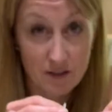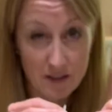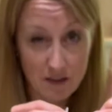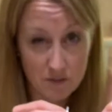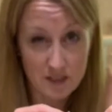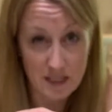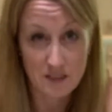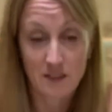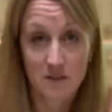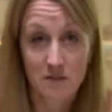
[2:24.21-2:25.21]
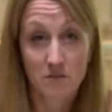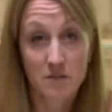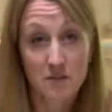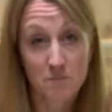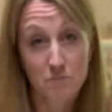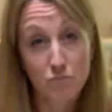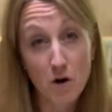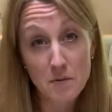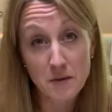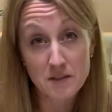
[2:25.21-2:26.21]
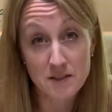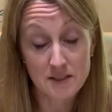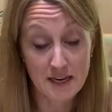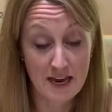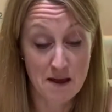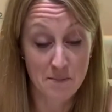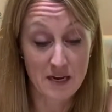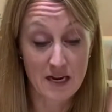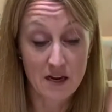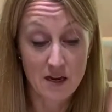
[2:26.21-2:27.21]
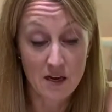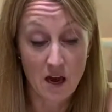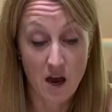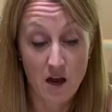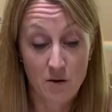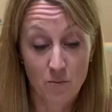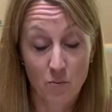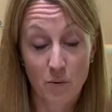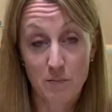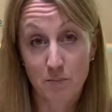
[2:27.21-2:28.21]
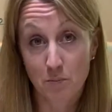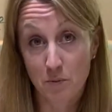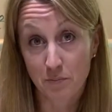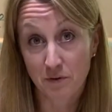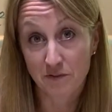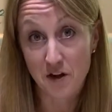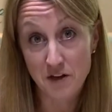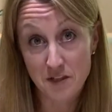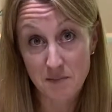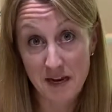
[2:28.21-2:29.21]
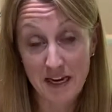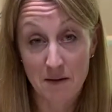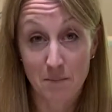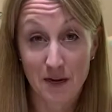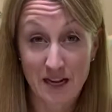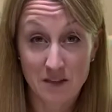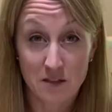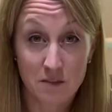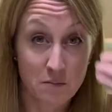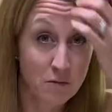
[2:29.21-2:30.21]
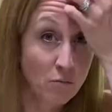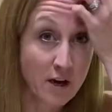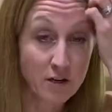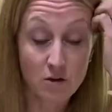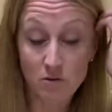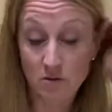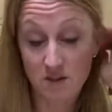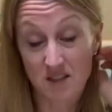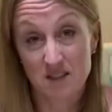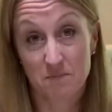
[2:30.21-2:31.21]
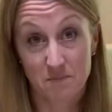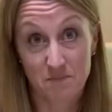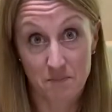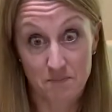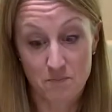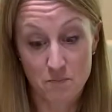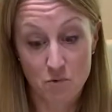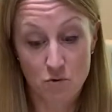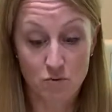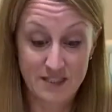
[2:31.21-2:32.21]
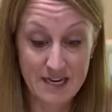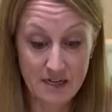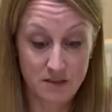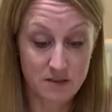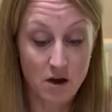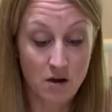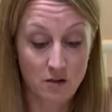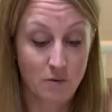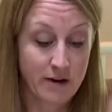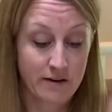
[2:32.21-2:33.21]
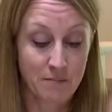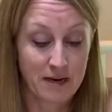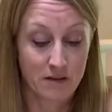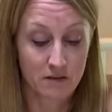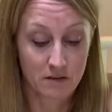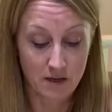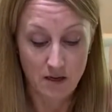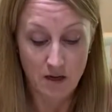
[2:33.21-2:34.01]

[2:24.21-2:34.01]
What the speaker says: little settings are as robust as they can be. Would prefer to make it in platinum than white gold because it's a more dense, harder wearing metal,